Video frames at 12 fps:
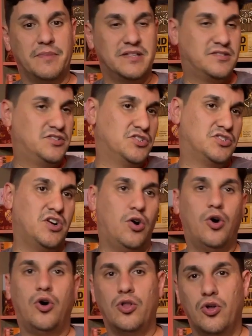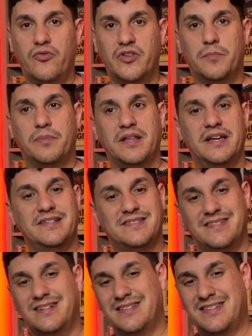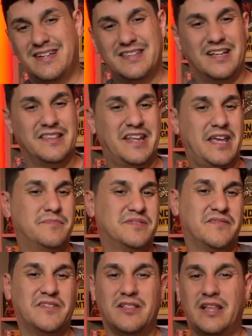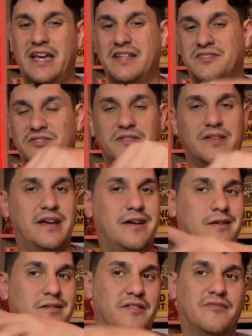It's just all over the place. The names of the lands are there.